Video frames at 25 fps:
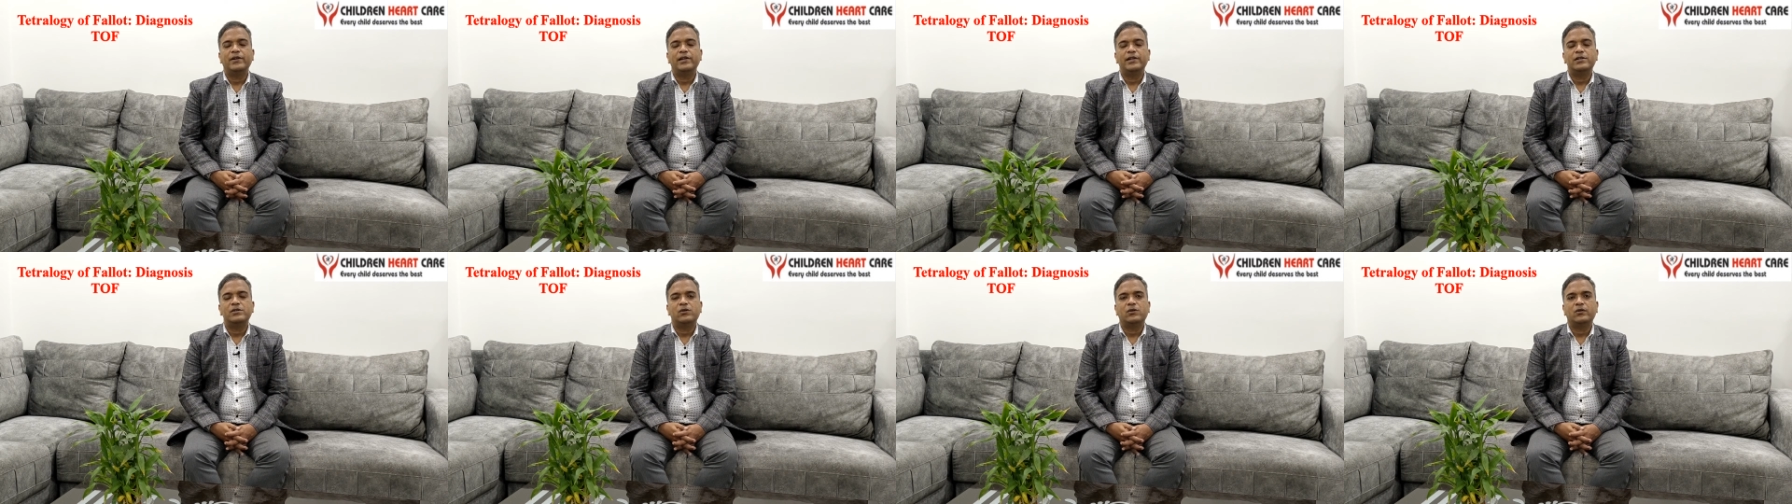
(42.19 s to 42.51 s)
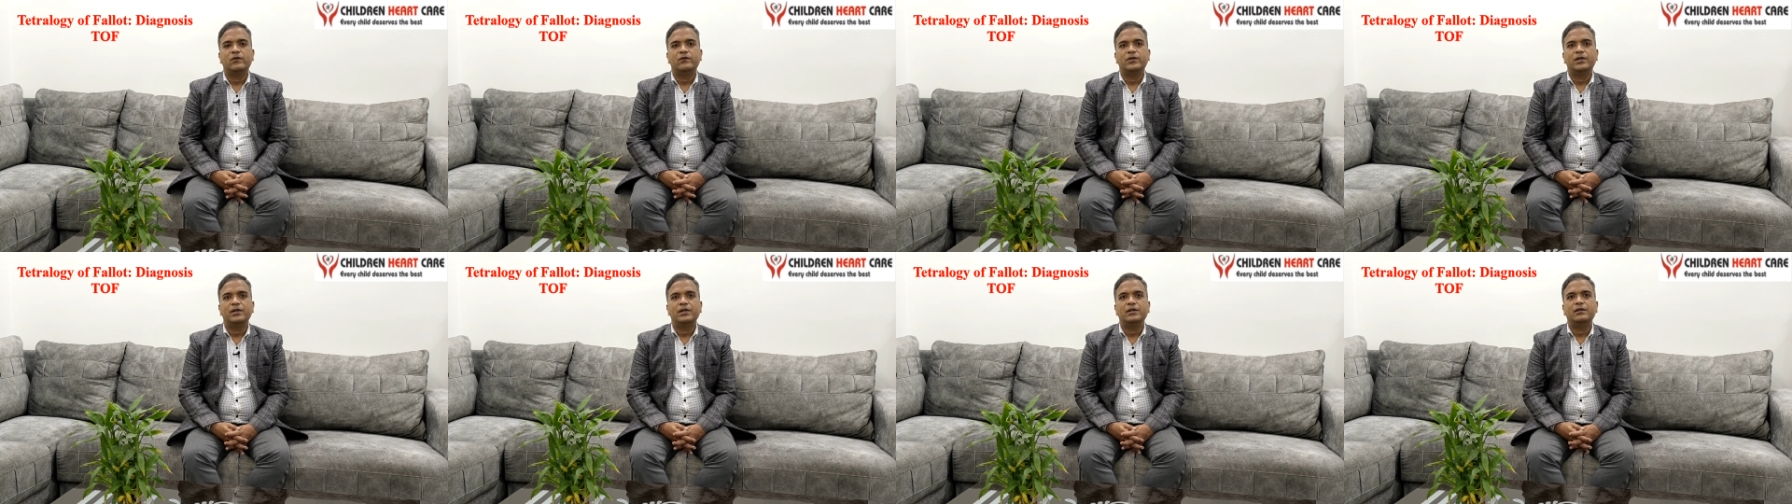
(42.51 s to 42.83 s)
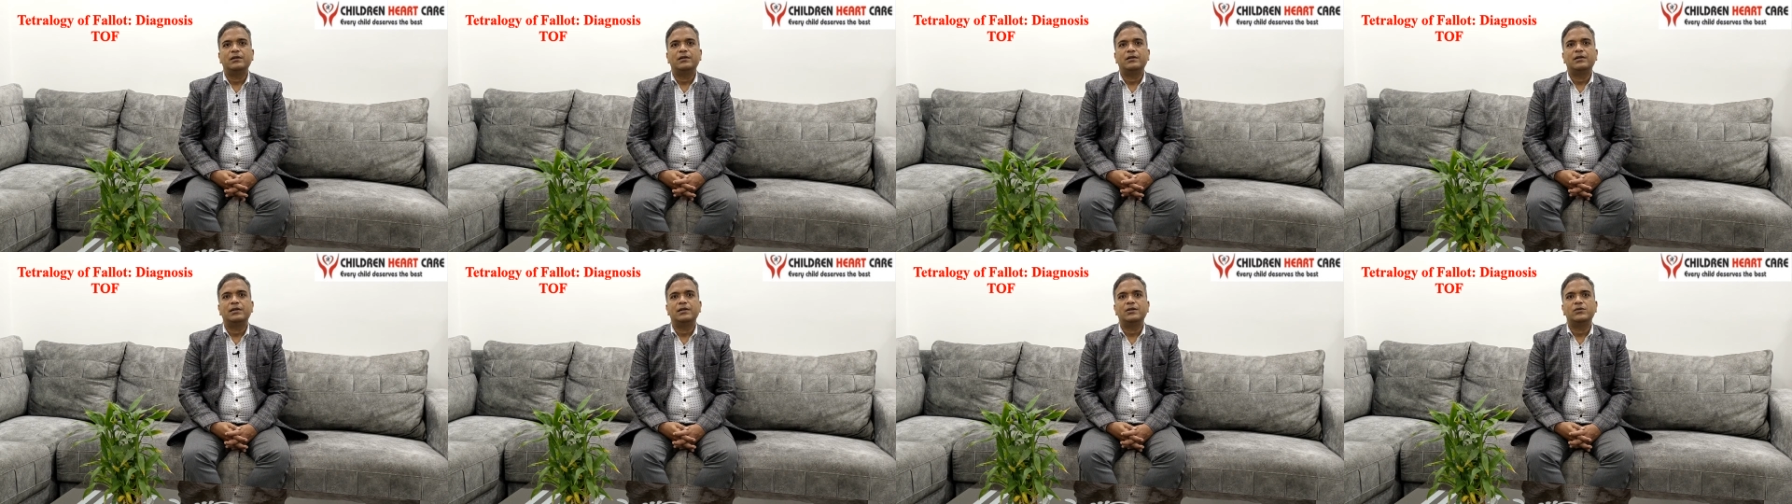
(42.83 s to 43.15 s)
weeks
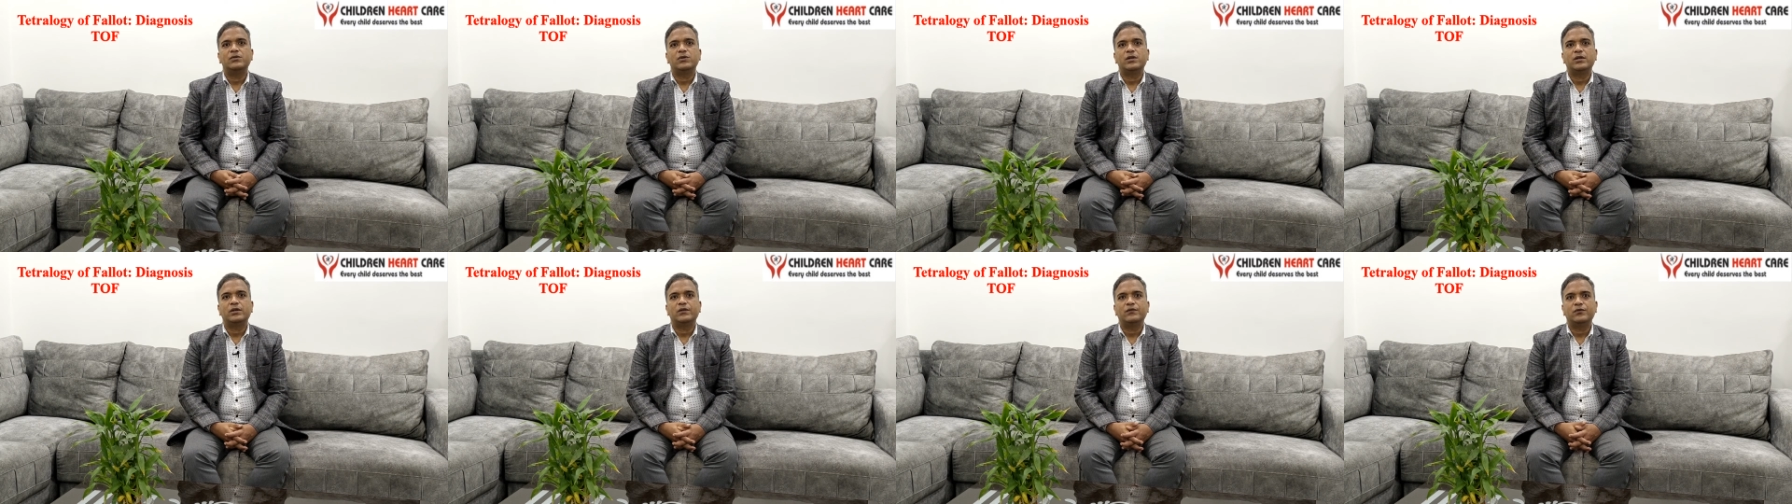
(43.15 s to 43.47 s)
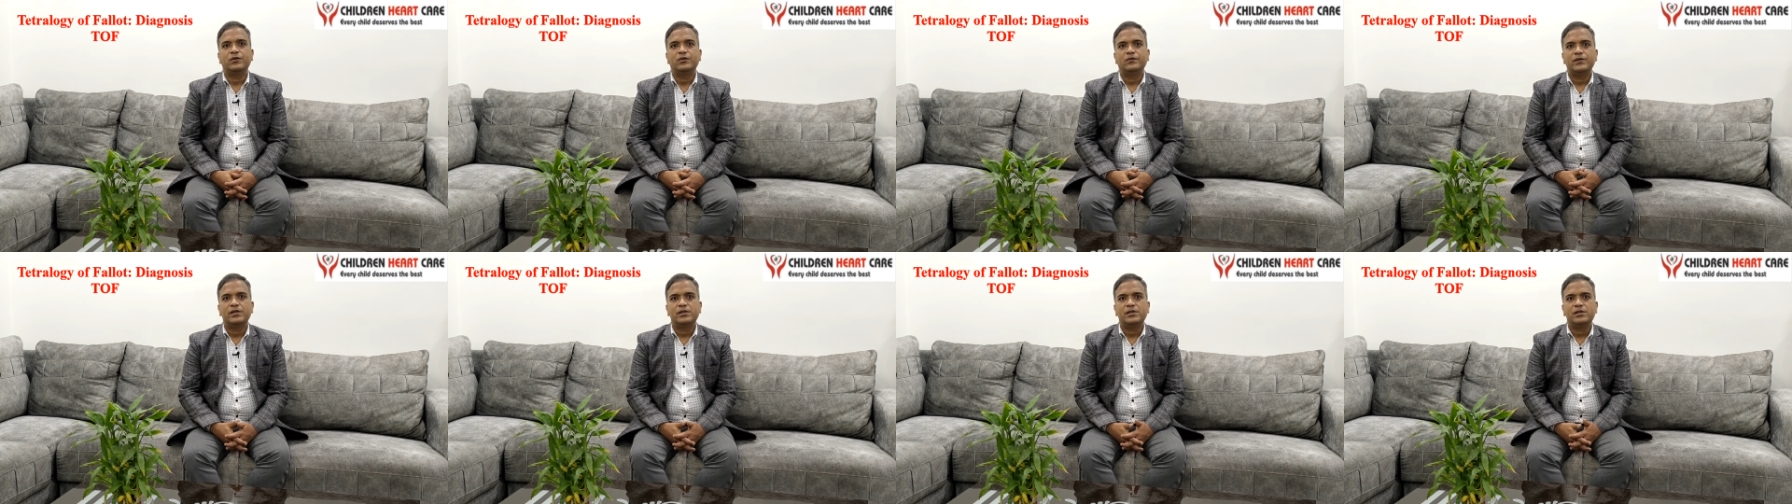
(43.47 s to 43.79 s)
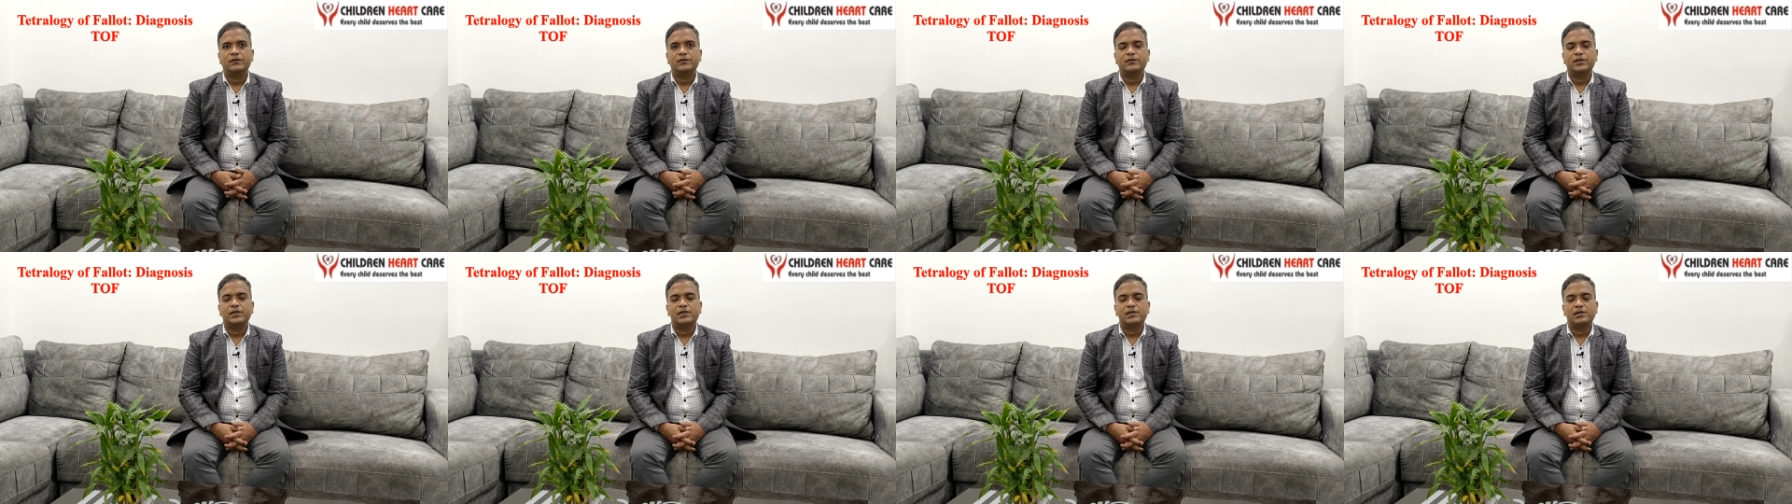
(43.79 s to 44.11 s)
onward till 24 weeks
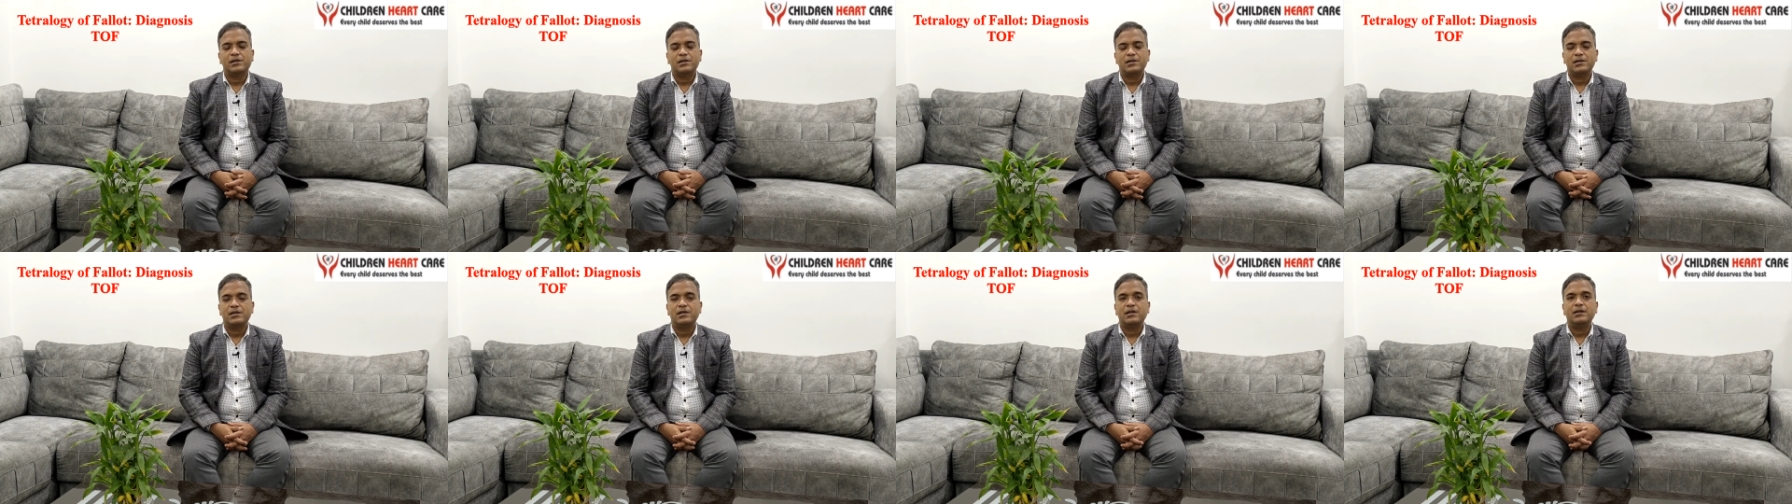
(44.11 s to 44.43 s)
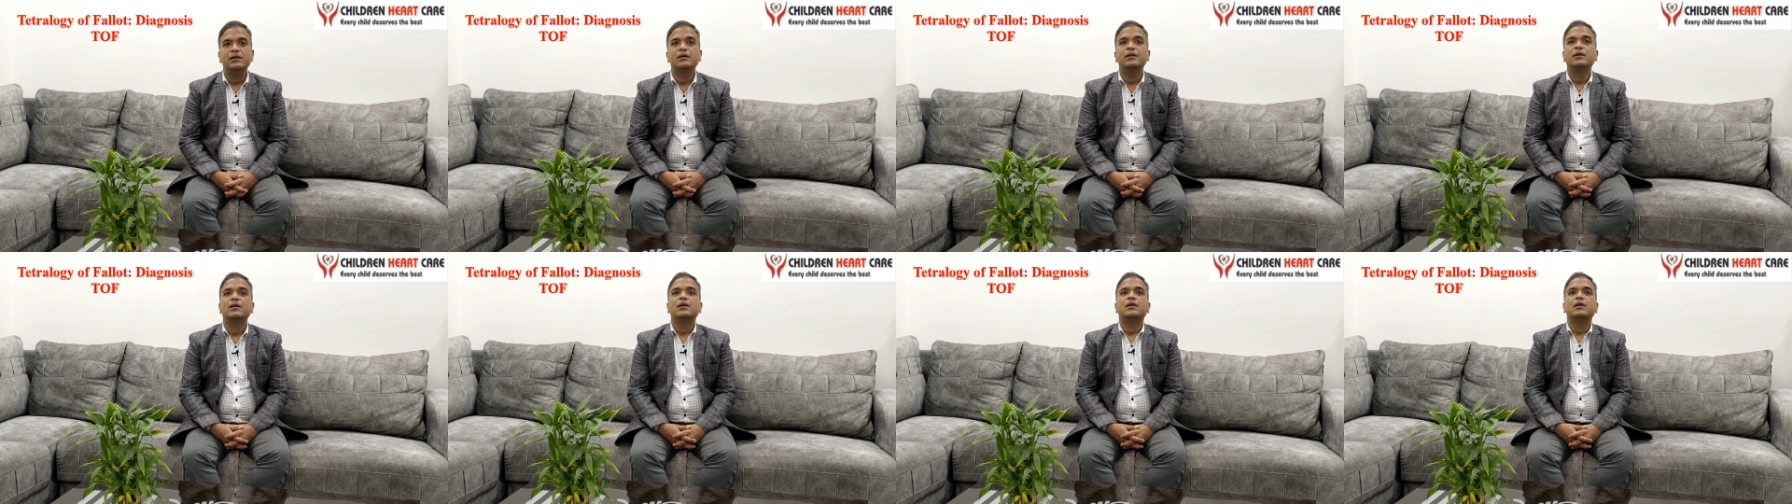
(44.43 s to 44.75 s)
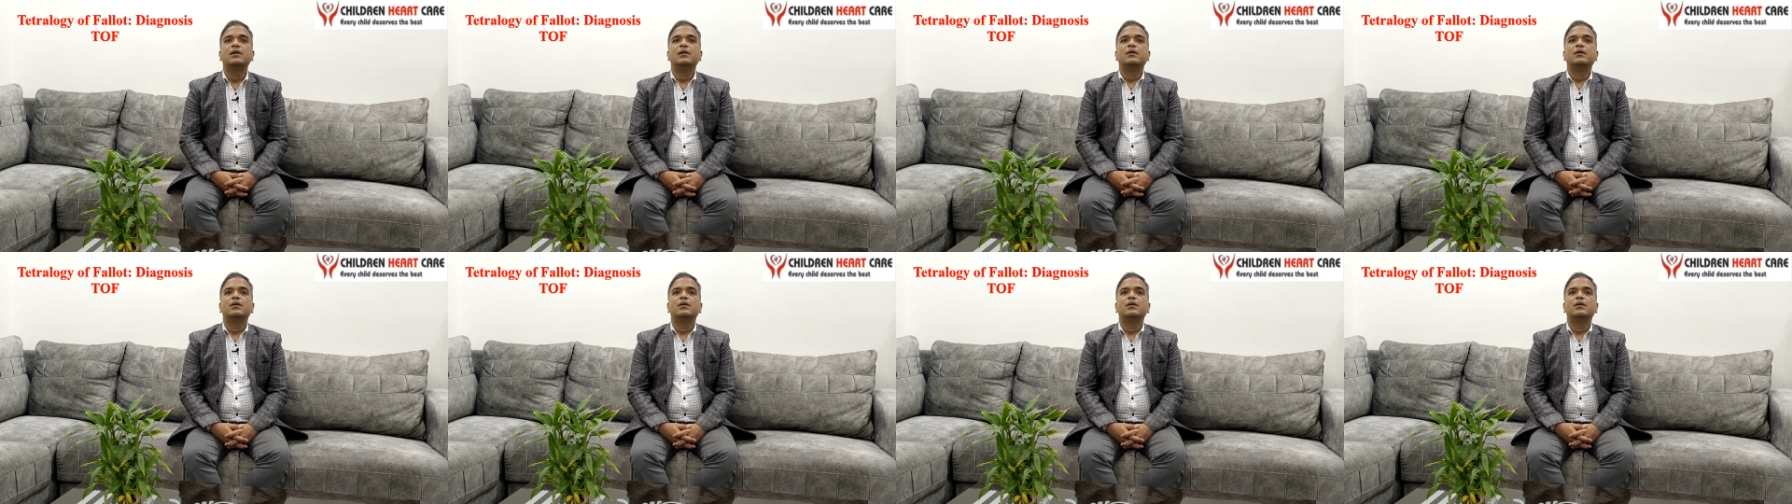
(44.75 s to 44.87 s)
of gestation.